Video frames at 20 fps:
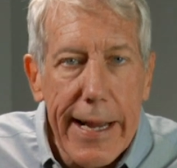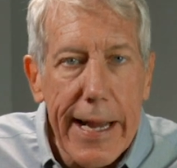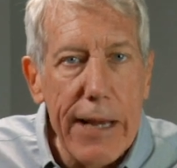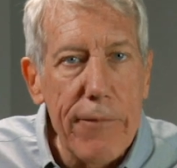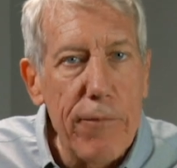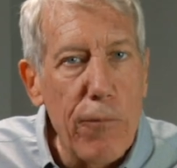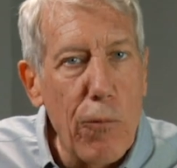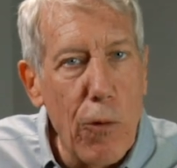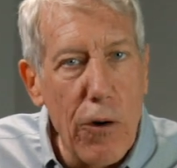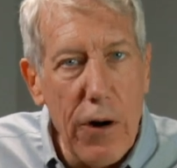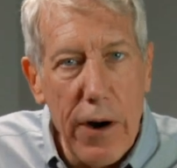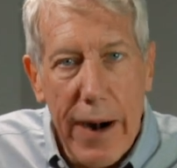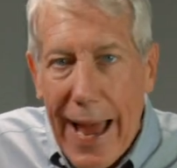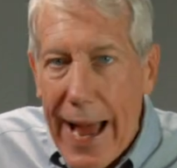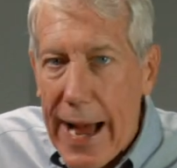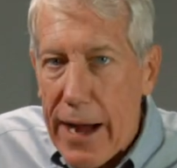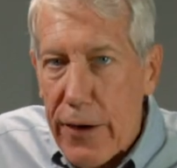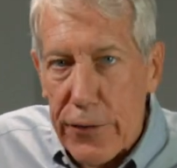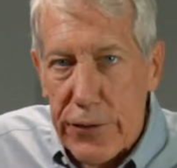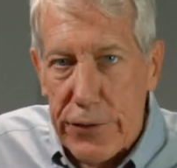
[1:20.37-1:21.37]
If we're
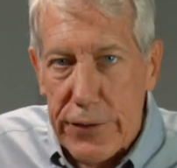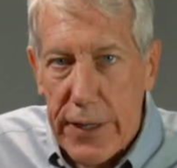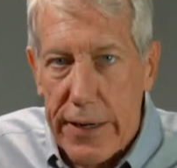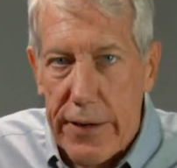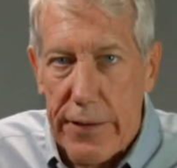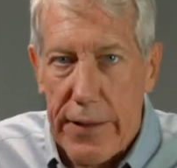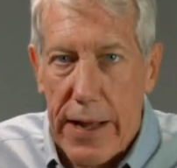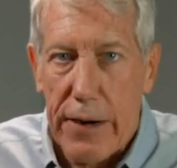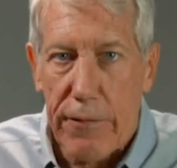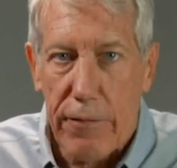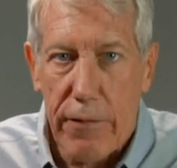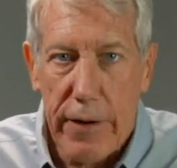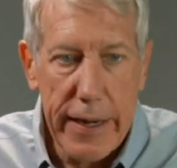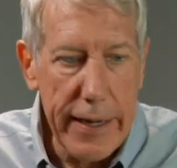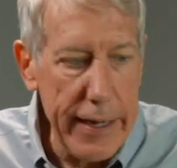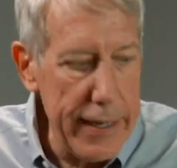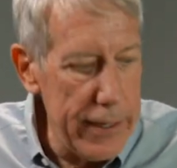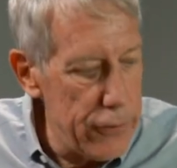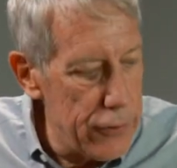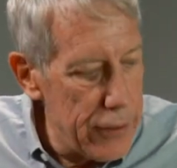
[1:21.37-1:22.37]
outside of that
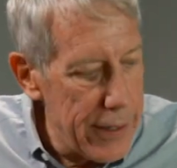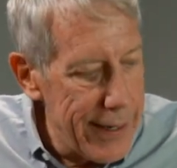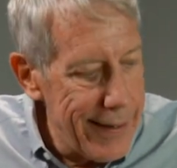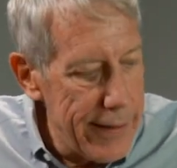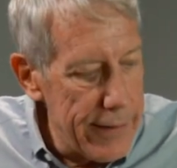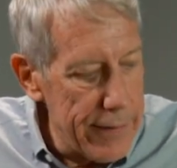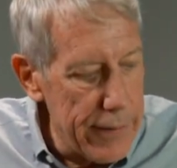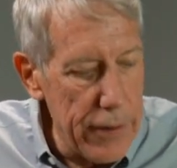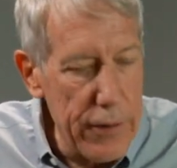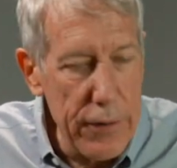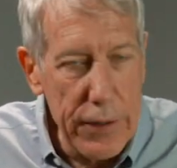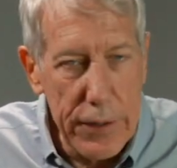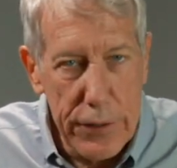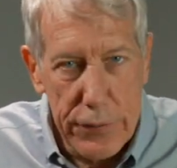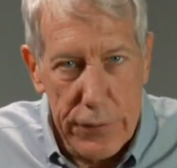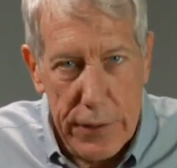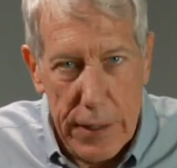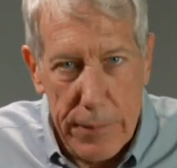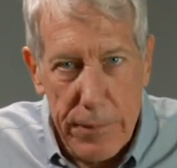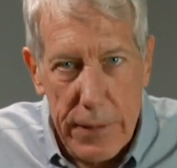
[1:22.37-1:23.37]
range, there is
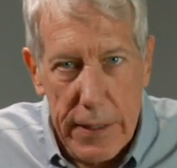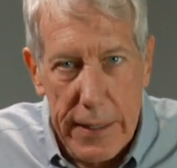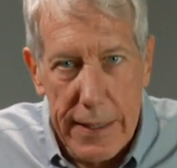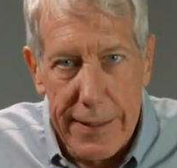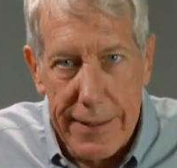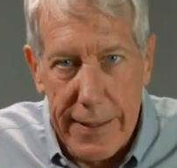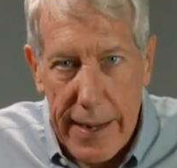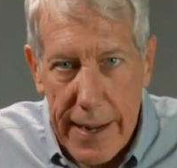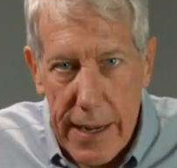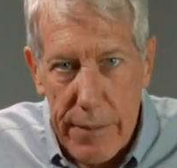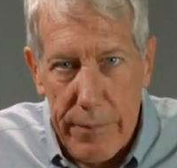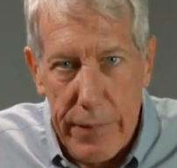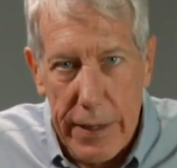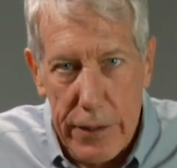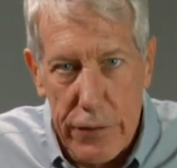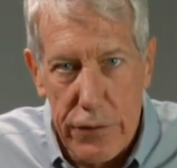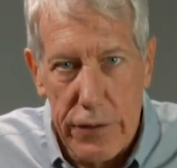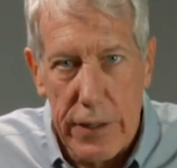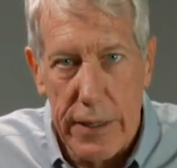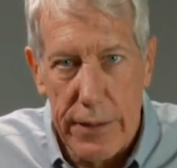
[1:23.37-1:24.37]
something
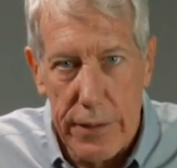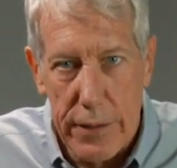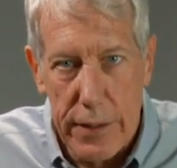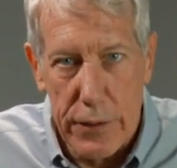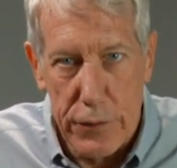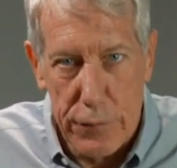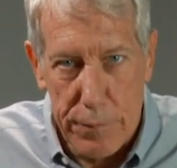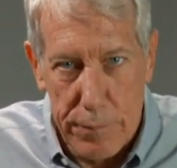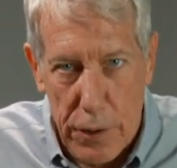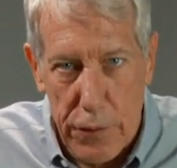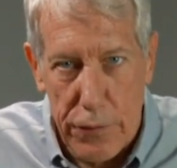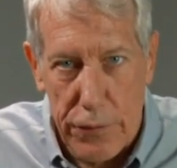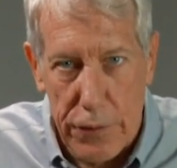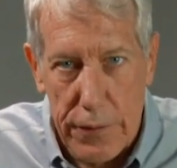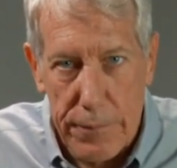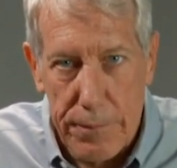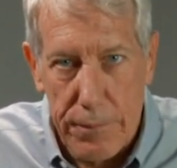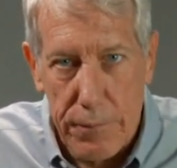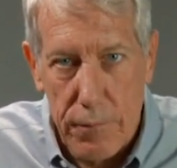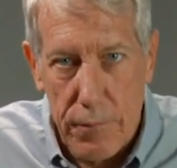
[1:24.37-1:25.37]
damaged in this
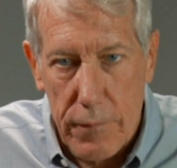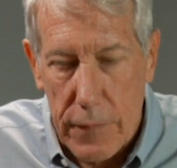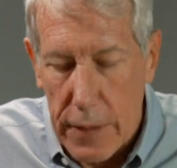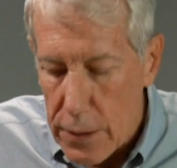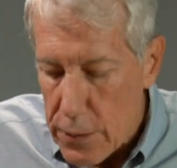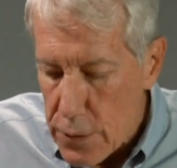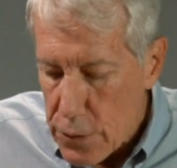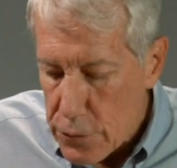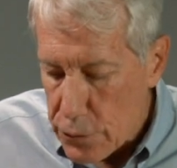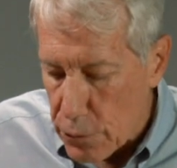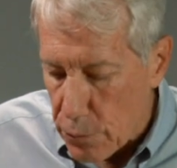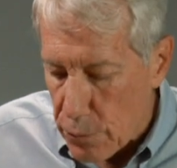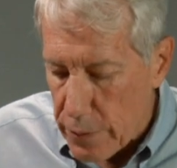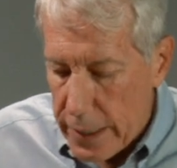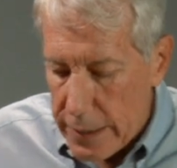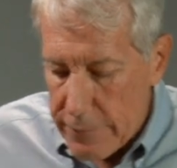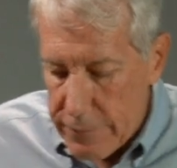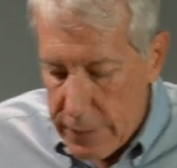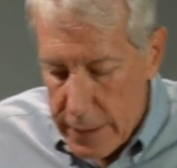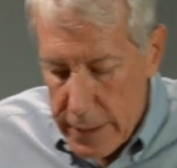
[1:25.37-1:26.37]
motor. So
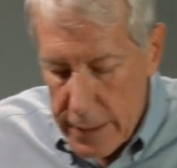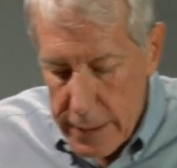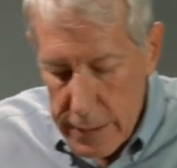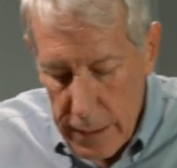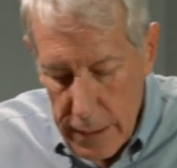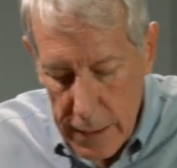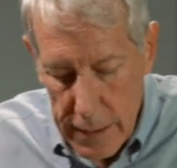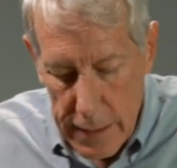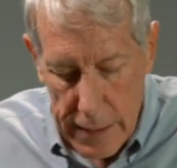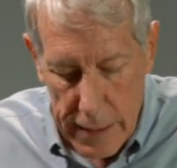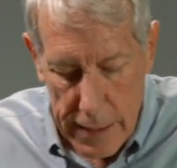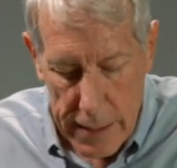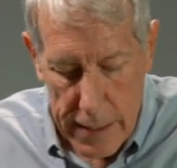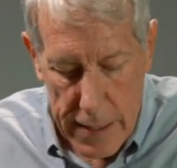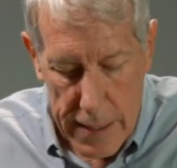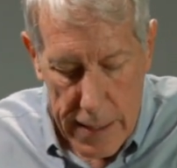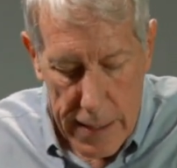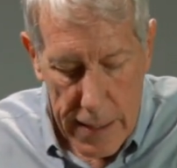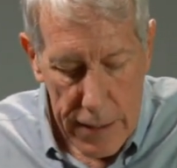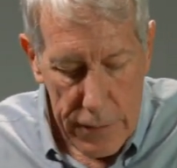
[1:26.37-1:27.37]
what I've done
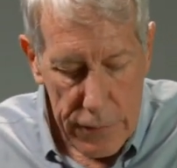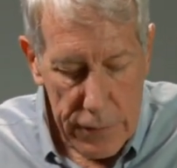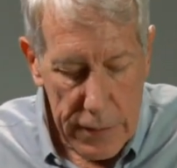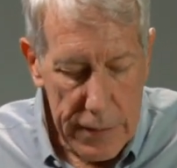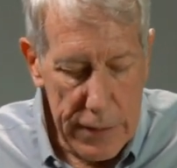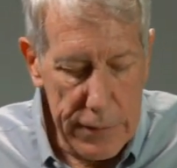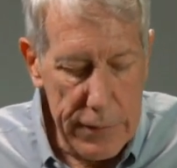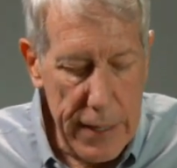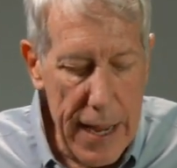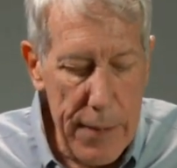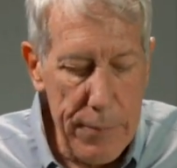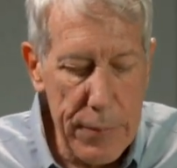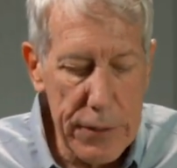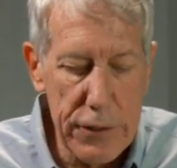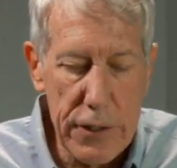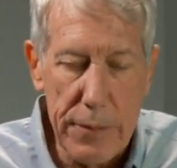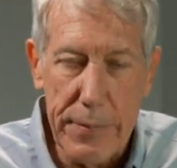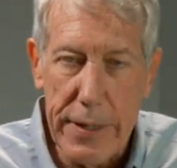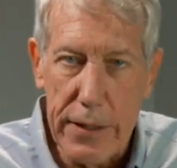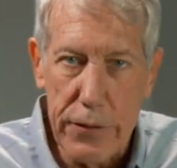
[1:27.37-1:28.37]
is, this
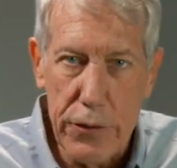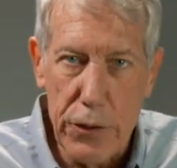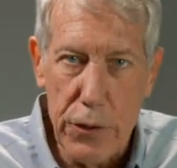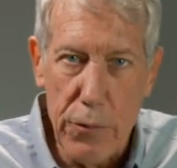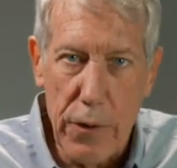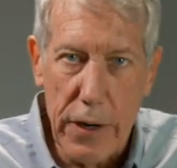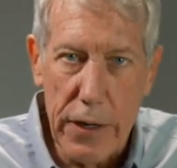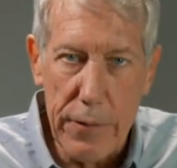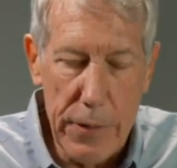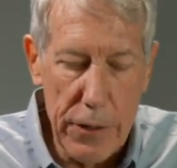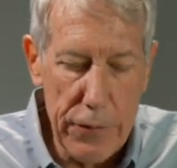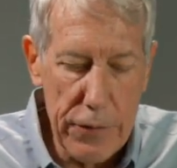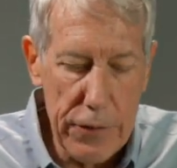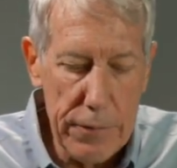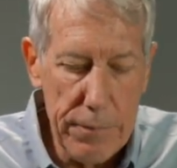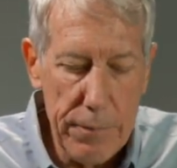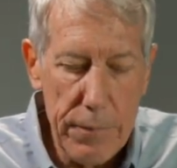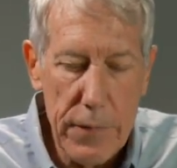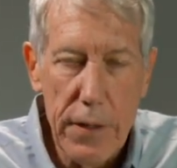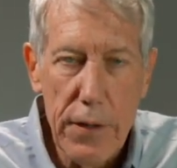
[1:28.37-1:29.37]
happens to be a 2-wire
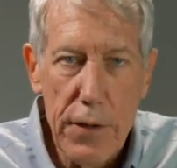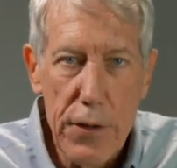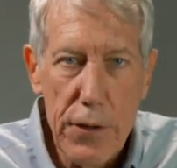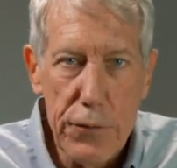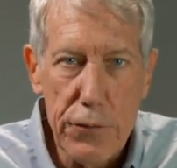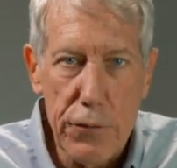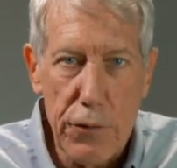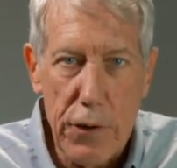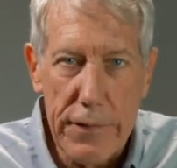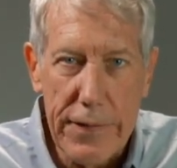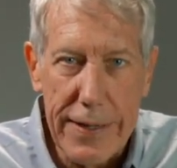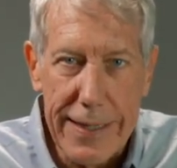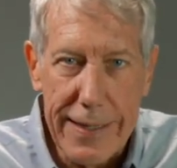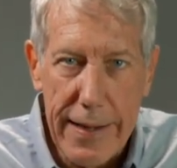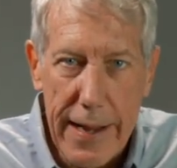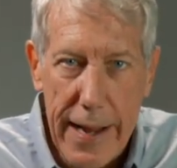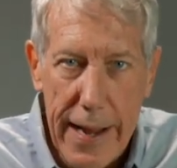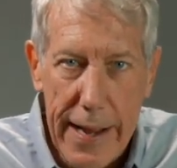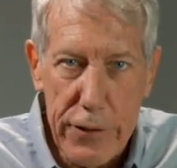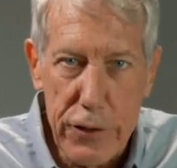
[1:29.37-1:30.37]
motor, so I've
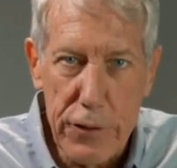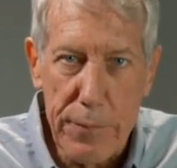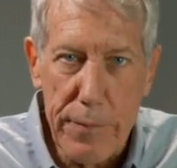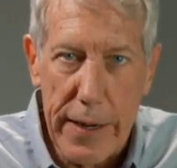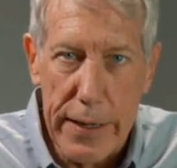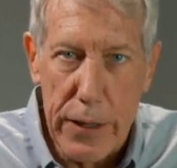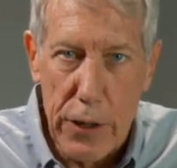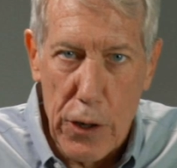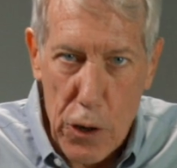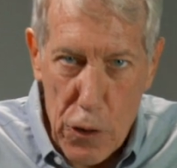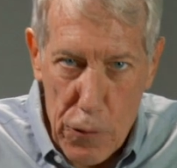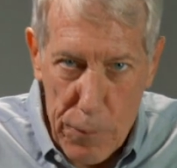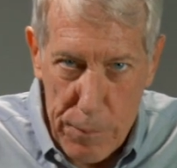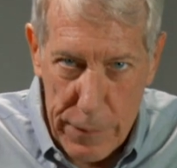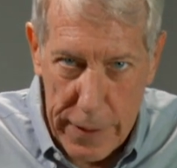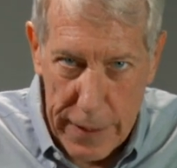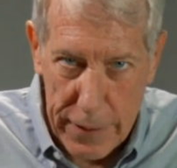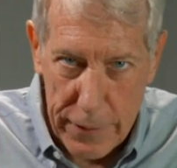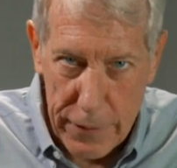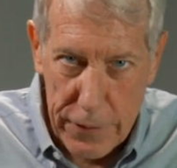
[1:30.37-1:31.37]
attached my
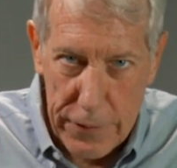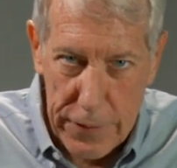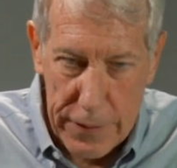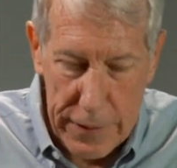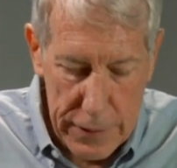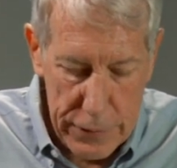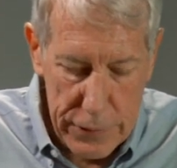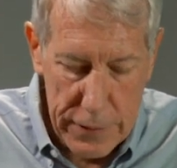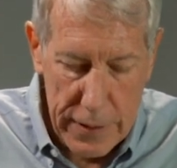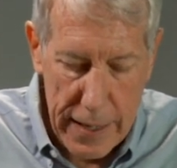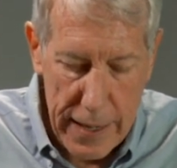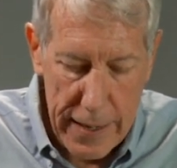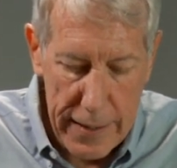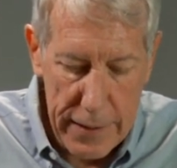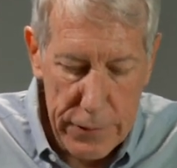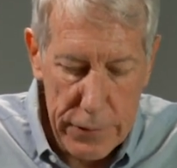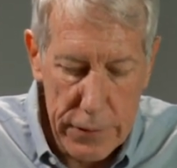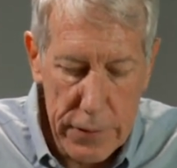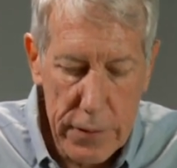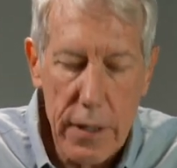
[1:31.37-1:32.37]
ohm meter, in this
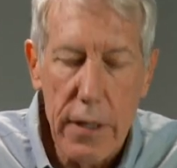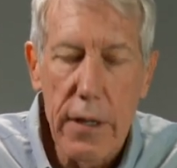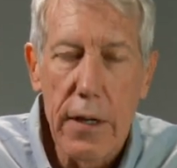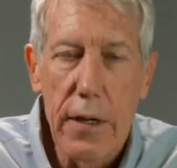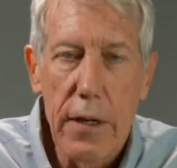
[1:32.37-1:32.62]
case,